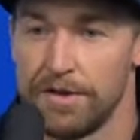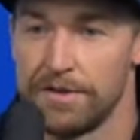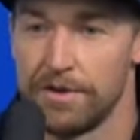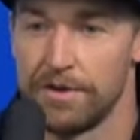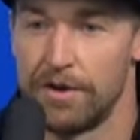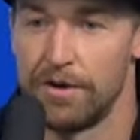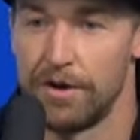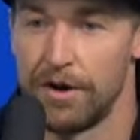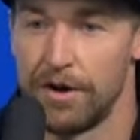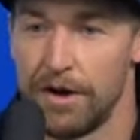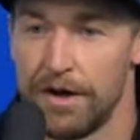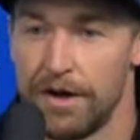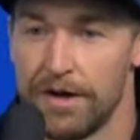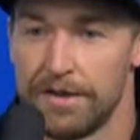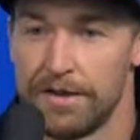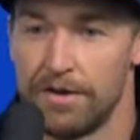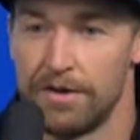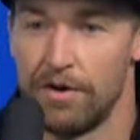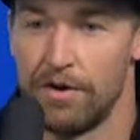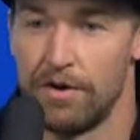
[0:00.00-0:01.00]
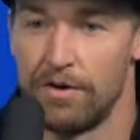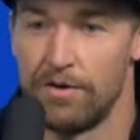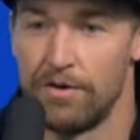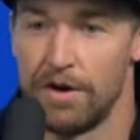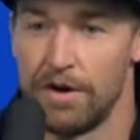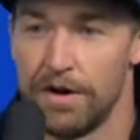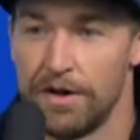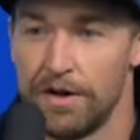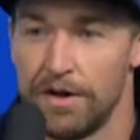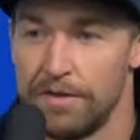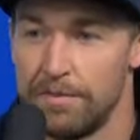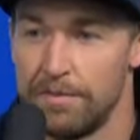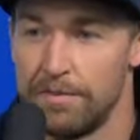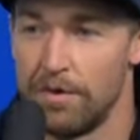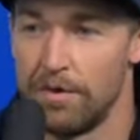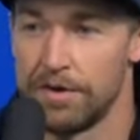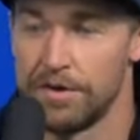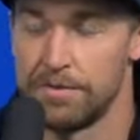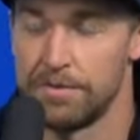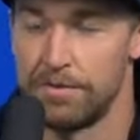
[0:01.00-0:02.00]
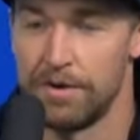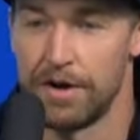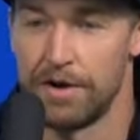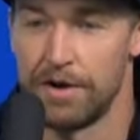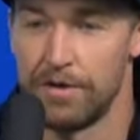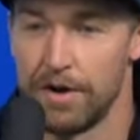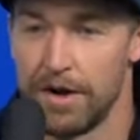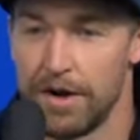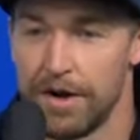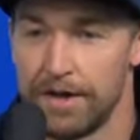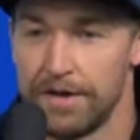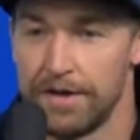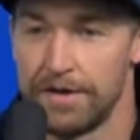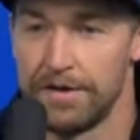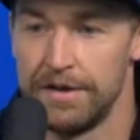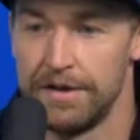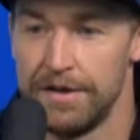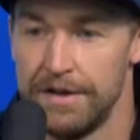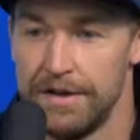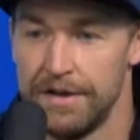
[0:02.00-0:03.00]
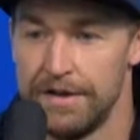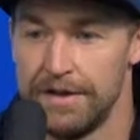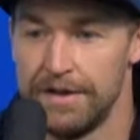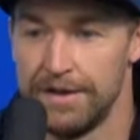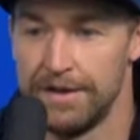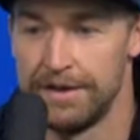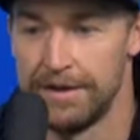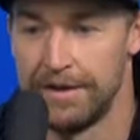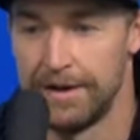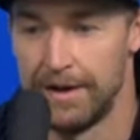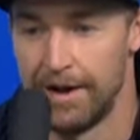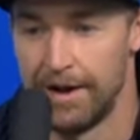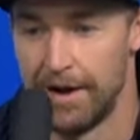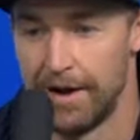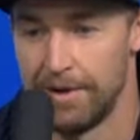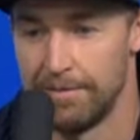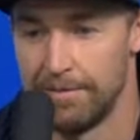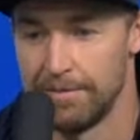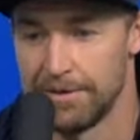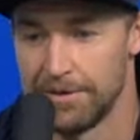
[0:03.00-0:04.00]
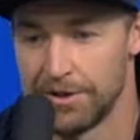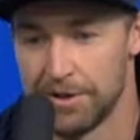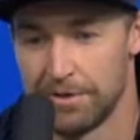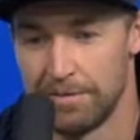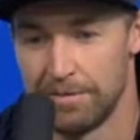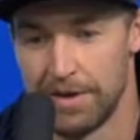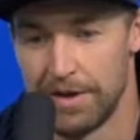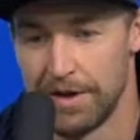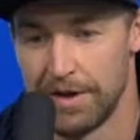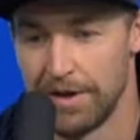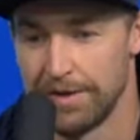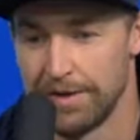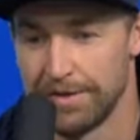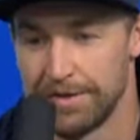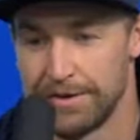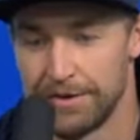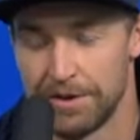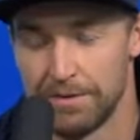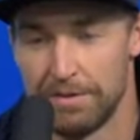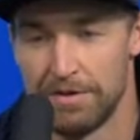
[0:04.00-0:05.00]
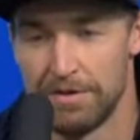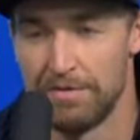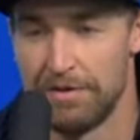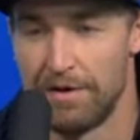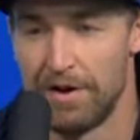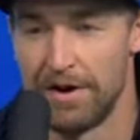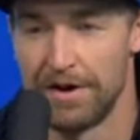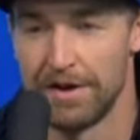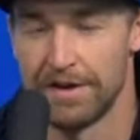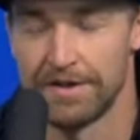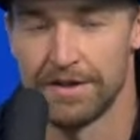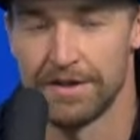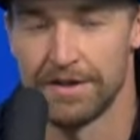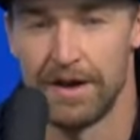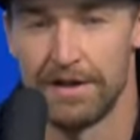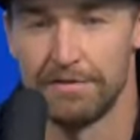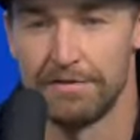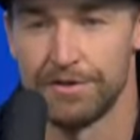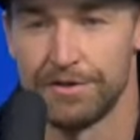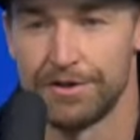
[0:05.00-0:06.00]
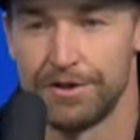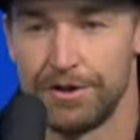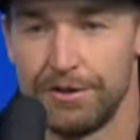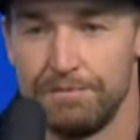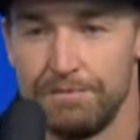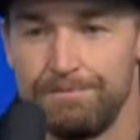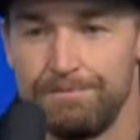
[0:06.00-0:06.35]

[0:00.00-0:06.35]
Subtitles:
So you're going to get to know opponents pretty quick, and it should be fun and exciting for sure.